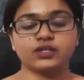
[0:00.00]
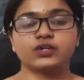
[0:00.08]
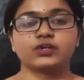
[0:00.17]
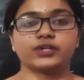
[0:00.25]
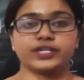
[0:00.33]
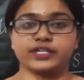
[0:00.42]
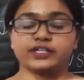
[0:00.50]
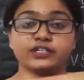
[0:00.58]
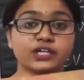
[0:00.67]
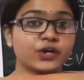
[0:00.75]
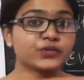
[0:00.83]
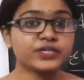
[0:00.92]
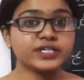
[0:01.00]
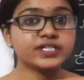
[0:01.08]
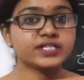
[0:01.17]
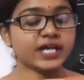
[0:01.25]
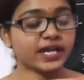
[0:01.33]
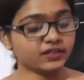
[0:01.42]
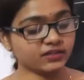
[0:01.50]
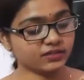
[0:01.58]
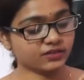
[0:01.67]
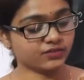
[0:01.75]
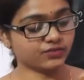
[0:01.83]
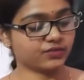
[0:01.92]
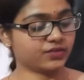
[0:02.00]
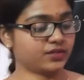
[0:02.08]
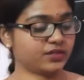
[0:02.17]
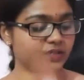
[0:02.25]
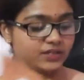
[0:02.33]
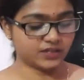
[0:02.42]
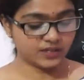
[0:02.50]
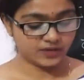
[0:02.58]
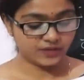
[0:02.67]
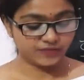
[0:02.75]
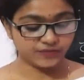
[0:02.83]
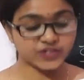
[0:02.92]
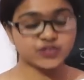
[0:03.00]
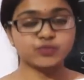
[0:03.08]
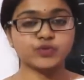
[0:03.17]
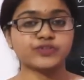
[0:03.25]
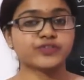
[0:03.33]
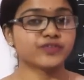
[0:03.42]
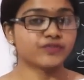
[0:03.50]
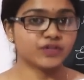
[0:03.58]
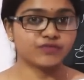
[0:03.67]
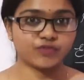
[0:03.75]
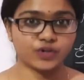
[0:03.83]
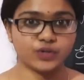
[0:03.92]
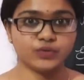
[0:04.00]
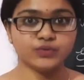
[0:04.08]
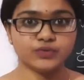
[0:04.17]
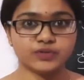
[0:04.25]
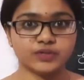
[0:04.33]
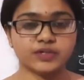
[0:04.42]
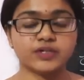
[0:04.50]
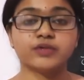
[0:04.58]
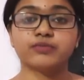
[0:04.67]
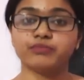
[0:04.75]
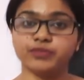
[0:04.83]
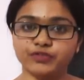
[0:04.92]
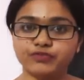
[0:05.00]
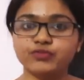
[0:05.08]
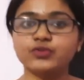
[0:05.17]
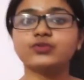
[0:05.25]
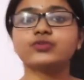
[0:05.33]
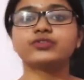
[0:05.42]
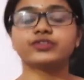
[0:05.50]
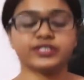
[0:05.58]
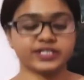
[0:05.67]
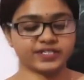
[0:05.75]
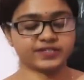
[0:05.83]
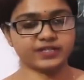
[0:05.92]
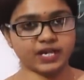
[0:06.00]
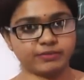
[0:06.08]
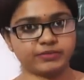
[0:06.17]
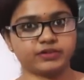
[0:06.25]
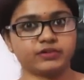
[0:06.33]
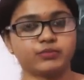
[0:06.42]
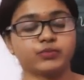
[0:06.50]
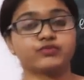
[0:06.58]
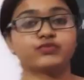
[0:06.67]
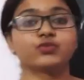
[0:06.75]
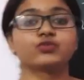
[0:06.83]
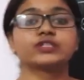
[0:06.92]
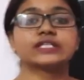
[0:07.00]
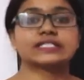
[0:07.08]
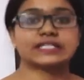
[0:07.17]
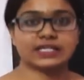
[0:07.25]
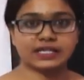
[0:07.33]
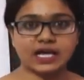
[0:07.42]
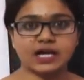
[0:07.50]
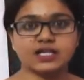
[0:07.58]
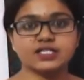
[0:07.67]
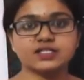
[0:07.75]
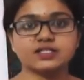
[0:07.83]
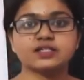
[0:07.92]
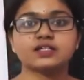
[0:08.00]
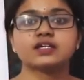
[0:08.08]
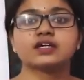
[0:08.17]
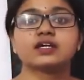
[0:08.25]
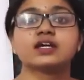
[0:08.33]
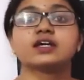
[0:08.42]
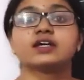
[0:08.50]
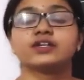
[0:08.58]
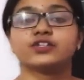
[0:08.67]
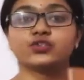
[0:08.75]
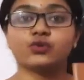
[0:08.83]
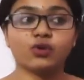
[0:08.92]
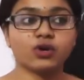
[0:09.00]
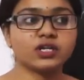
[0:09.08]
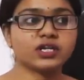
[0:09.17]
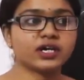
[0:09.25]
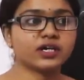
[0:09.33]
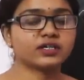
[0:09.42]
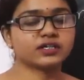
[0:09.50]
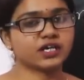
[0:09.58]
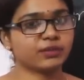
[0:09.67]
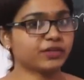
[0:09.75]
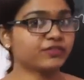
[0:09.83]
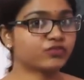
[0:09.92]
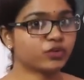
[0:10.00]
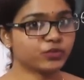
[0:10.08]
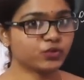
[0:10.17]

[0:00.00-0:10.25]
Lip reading: Okay, now you understand which book you will follow. Before this chapter, before this class, you all are coming from